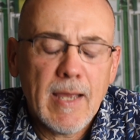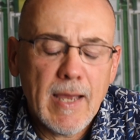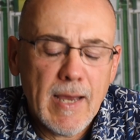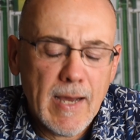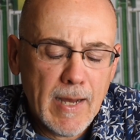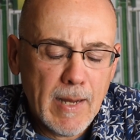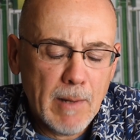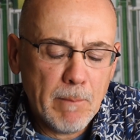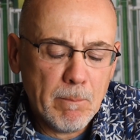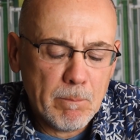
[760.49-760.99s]

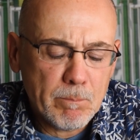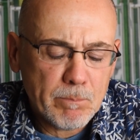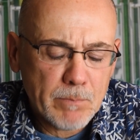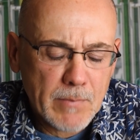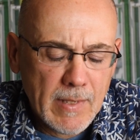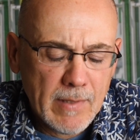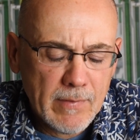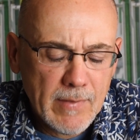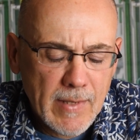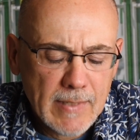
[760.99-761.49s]

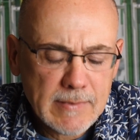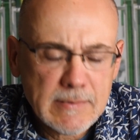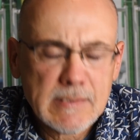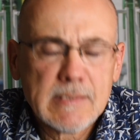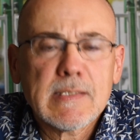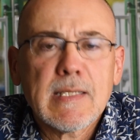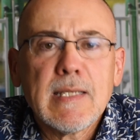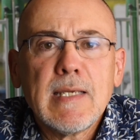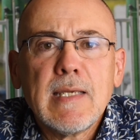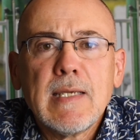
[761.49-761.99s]
And
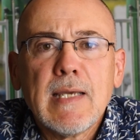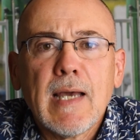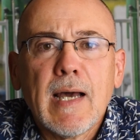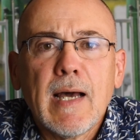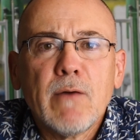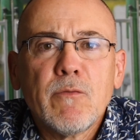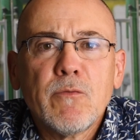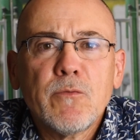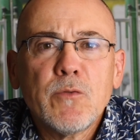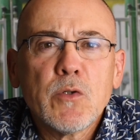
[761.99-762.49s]
that's the
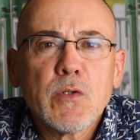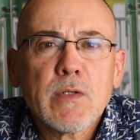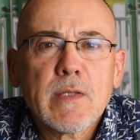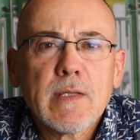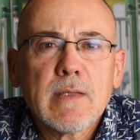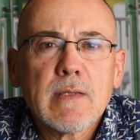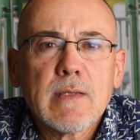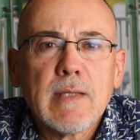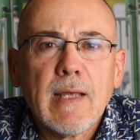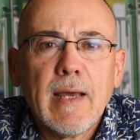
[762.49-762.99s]
4th
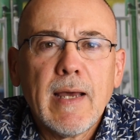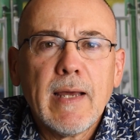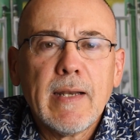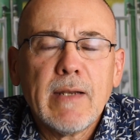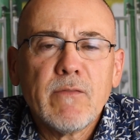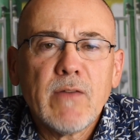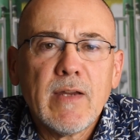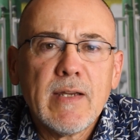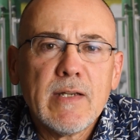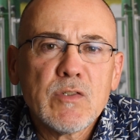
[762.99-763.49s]
at
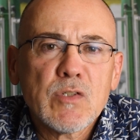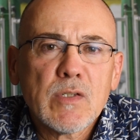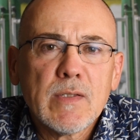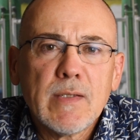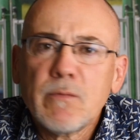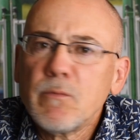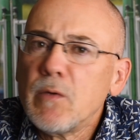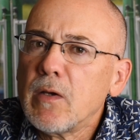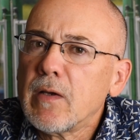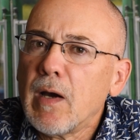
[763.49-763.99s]

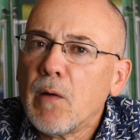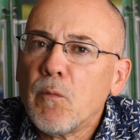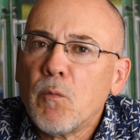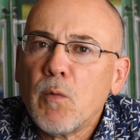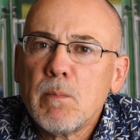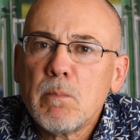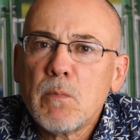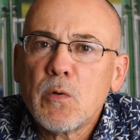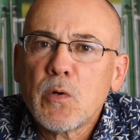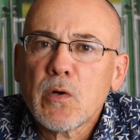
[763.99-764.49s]
Evangeline. We've got
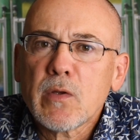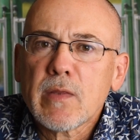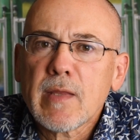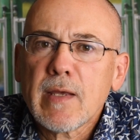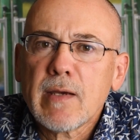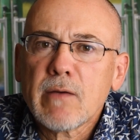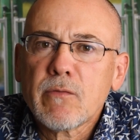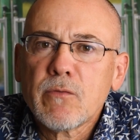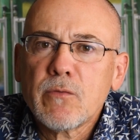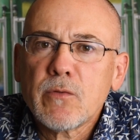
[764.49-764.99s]
one more
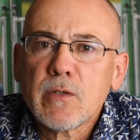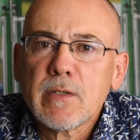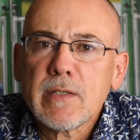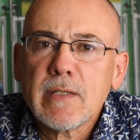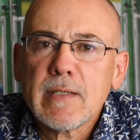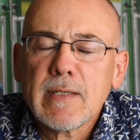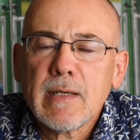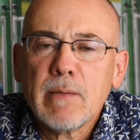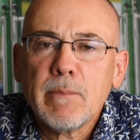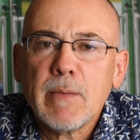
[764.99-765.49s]
there for
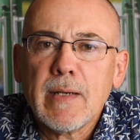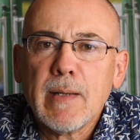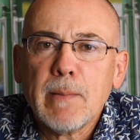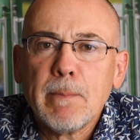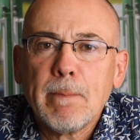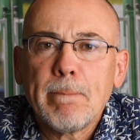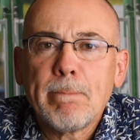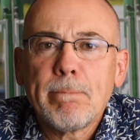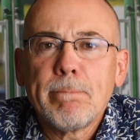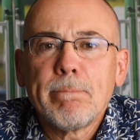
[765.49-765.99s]
you coming up.